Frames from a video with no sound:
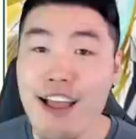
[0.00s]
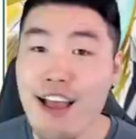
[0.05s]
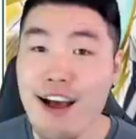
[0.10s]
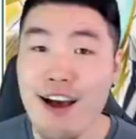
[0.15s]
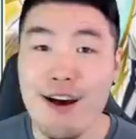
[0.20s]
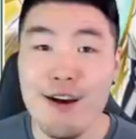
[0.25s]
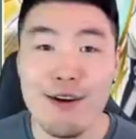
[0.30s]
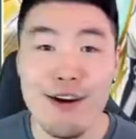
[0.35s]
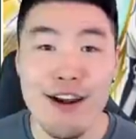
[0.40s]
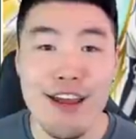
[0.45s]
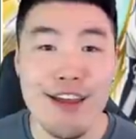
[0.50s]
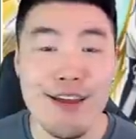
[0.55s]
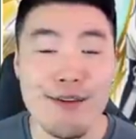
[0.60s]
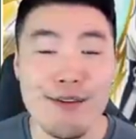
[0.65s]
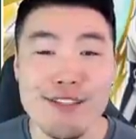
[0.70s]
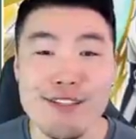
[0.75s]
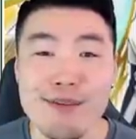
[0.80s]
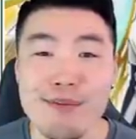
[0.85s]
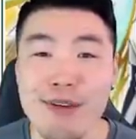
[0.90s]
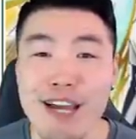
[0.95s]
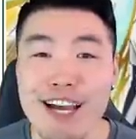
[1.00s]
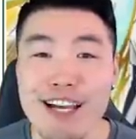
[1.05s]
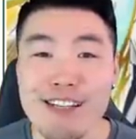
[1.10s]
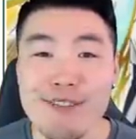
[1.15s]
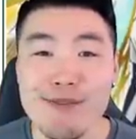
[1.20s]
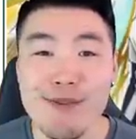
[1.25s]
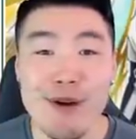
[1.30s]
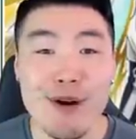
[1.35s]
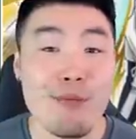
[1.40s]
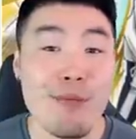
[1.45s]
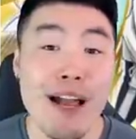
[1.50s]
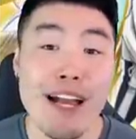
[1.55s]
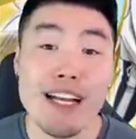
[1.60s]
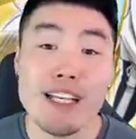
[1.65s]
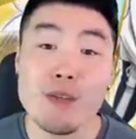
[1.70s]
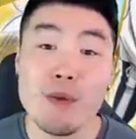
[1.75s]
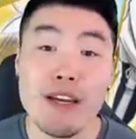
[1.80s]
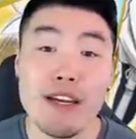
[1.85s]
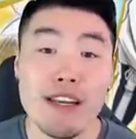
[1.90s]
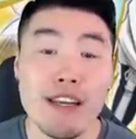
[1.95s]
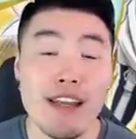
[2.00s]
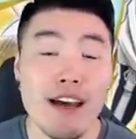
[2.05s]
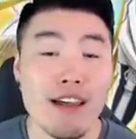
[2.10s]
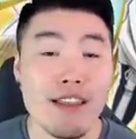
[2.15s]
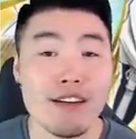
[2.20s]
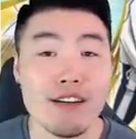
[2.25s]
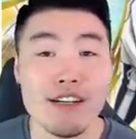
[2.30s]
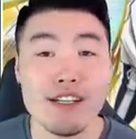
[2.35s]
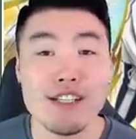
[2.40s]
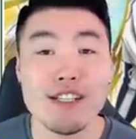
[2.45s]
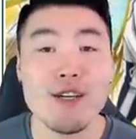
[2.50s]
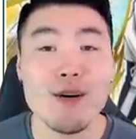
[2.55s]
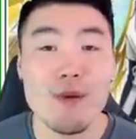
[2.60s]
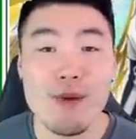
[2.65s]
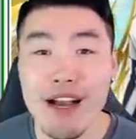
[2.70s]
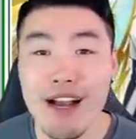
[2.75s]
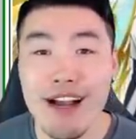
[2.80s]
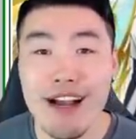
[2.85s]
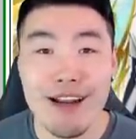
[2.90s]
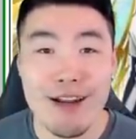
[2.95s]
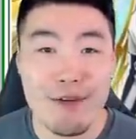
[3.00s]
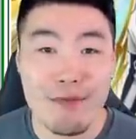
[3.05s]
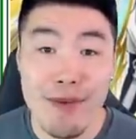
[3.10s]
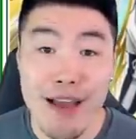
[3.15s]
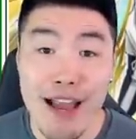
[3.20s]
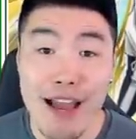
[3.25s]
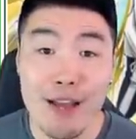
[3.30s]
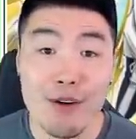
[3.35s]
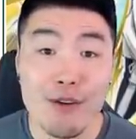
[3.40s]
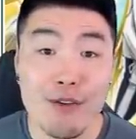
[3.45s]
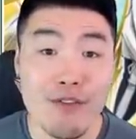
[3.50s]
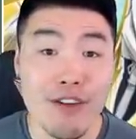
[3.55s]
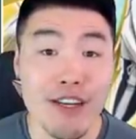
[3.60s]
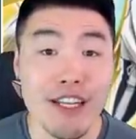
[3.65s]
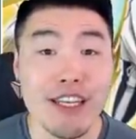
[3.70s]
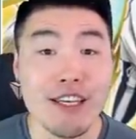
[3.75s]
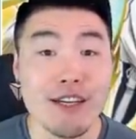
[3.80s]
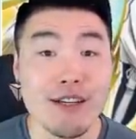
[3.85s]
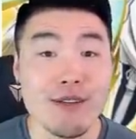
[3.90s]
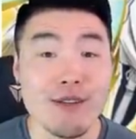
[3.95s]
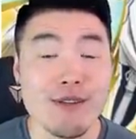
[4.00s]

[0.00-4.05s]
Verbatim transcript: Alright, what's up guys? Welcome back to another Dokkan Battle video.